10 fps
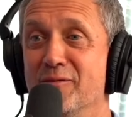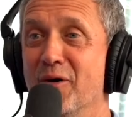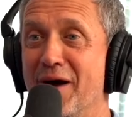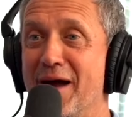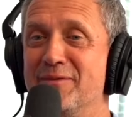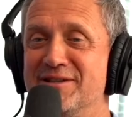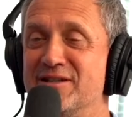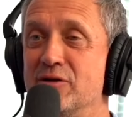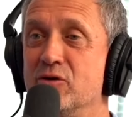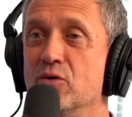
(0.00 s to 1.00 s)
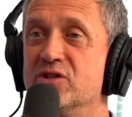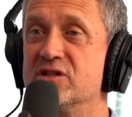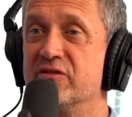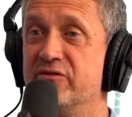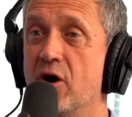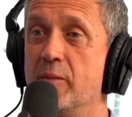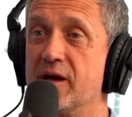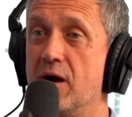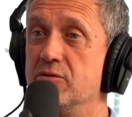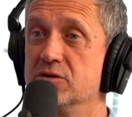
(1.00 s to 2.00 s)
What happens in due course is the farmer
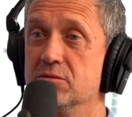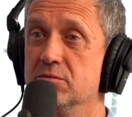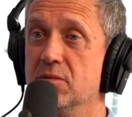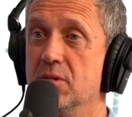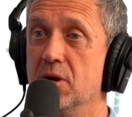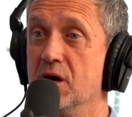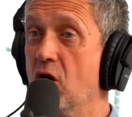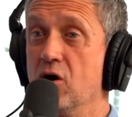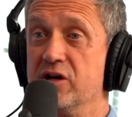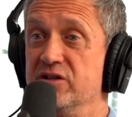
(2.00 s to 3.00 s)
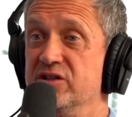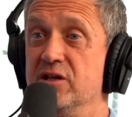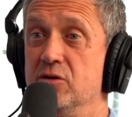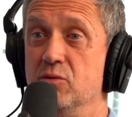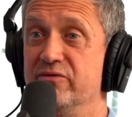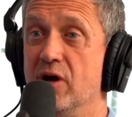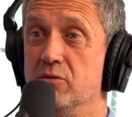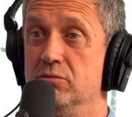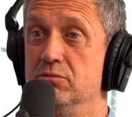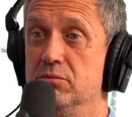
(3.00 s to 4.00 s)
goes, I can't continue with no
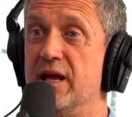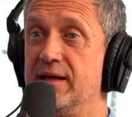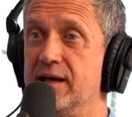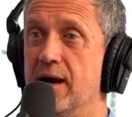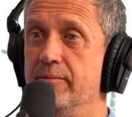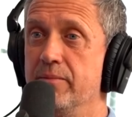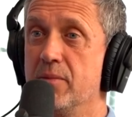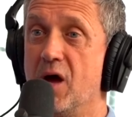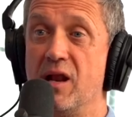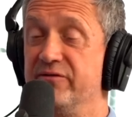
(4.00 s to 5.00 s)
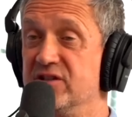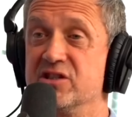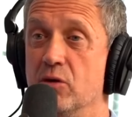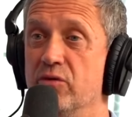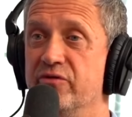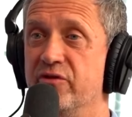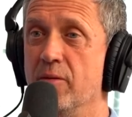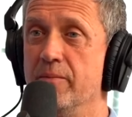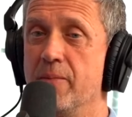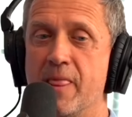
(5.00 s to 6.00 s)
income. I'll have to sell the farm.
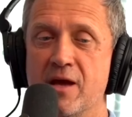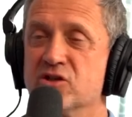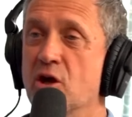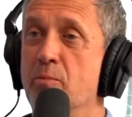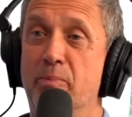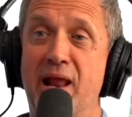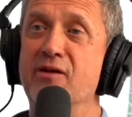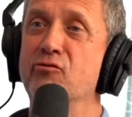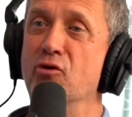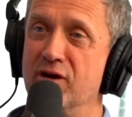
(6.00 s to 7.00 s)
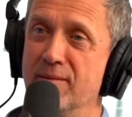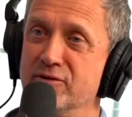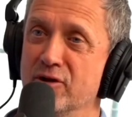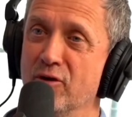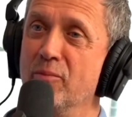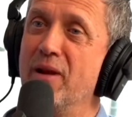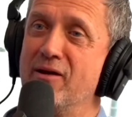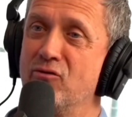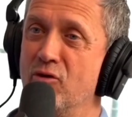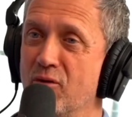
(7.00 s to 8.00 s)
So BlackRock comes along.
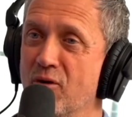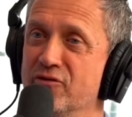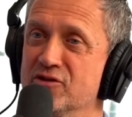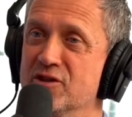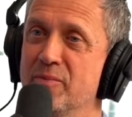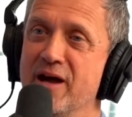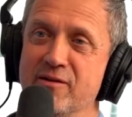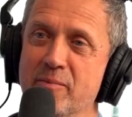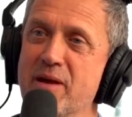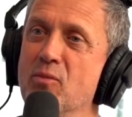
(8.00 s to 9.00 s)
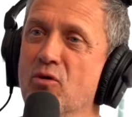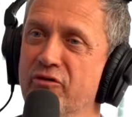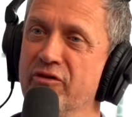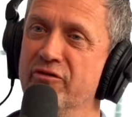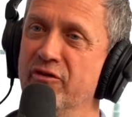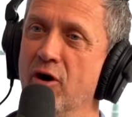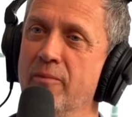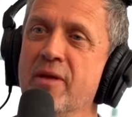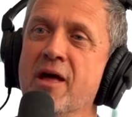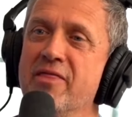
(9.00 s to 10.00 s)
BlackRock offers to pay a bit more for the
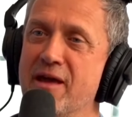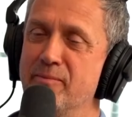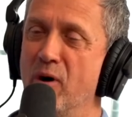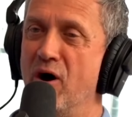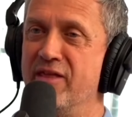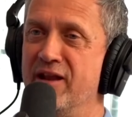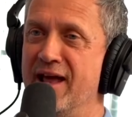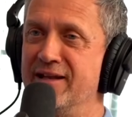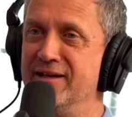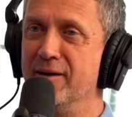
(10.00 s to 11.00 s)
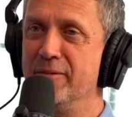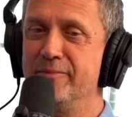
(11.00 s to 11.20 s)
farm. They buy the land up.